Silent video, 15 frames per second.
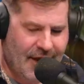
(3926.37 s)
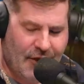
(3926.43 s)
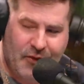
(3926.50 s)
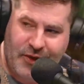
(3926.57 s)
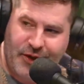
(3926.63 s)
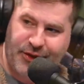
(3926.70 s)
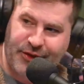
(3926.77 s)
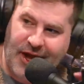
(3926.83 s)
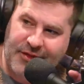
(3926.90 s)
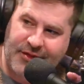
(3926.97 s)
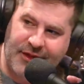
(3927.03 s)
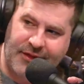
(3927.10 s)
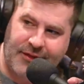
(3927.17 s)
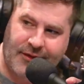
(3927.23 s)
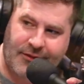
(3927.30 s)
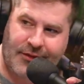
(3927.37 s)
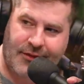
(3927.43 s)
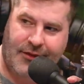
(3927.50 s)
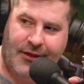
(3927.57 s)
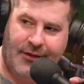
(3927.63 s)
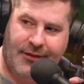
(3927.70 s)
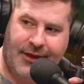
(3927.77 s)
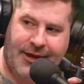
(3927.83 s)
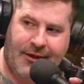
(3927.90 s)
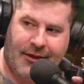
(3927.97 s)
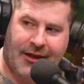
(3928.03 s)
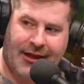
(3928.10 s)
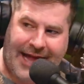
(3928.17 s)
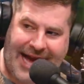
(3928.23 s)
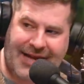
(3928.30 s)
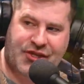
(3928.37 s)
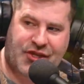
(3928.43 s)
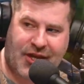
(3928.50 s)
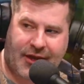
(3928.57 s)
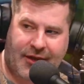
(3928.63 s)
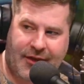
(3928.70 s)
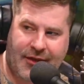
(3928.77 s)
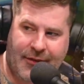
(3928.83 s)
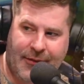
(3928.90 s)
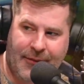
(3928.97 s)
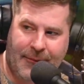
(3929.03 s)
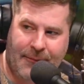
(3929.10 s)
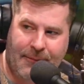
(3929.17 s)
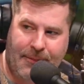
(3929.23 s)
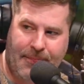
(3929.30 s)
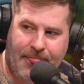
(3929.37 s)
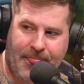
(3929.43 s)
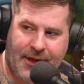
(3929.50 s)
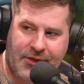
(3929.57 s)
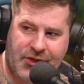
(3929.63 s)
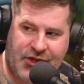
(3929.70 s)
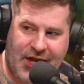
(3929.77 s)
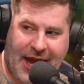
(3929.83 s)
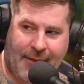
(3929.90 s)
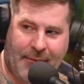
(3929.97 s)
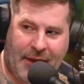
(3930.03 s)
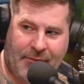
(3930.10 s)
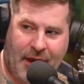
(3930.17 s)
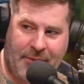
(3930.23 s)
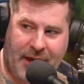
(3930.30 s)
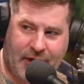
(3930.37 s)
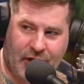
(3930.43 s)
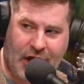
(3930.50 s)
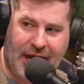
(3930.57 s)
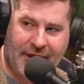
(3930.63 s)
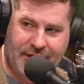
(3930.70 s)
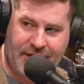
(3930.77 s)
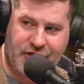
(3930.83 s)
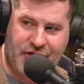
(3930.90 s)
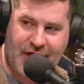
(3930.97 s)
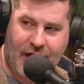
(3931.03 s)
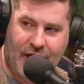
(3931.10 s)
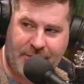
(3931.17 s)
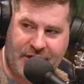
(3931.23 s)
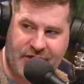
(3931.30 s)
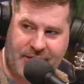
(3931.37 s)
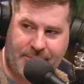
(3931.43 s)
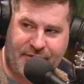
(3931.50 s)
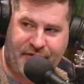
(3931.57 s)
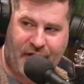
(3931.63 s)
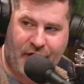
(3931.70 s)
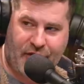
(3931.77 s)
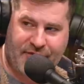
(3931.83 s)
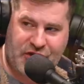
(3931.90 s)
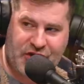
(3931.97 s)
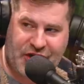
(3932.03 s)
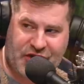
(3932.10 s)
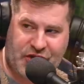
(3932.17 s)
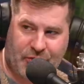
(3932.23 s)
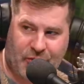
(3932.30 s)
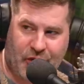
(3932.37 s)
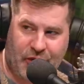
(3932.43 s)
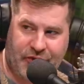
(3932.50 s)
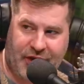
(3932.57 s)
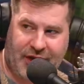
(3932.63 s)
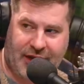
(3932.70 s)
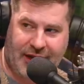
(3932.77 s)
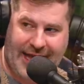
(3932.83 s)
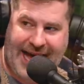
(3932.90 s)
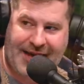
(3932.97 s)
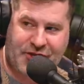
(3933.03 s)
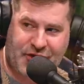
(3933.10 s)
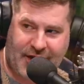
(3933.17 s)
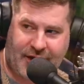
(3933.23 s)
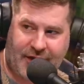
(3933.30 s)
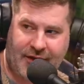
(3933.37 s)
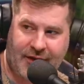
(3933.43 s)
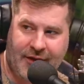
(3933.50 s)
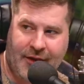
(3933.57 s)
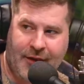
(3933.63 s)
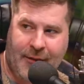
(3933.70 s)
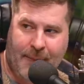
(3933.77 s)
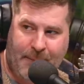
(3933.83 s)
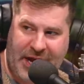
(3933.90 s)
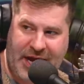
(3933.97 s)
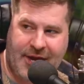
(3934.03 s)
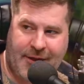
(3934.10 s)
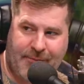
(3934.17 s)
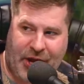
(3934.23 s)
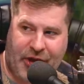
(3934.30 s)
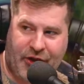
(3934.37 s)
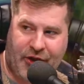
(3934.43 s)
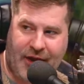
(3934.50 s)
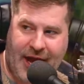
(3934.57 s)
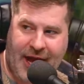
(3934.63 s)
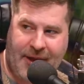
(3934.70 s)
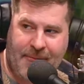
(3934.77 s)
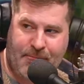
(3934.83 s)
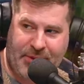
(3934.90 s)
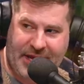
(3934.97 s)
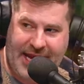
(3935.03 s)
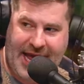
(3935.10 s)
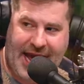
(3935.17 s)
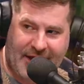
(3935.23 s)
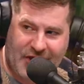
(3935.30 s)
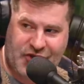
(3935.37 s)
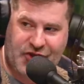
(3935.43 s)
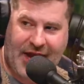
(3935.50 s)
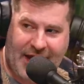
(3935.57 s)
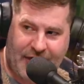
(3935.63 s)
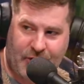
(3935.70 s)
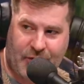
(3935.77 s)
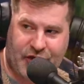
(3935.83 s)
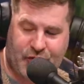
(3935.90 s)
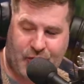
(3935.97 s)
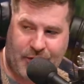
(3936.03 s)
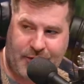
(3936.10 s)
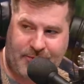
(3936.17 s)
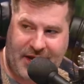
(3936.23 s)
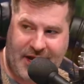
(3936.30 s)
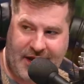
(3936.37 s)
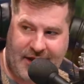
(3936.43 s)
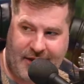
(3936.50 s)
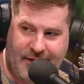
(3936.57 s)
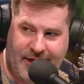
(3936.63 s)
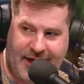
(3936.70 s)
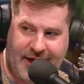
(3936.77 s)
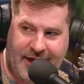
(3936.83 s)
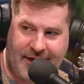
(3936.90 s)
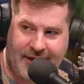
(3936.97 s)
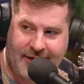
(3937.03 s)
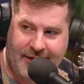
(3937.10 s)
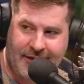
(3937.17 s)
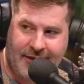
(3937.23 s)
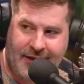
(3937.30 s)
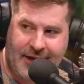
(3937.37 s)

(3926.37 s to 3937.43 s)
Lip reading: Yeah, who would have thought that the classic, Sam, I make a lot of these now because I'm the father of a six-year-old, the classic peanut butter and banana sandwich would be the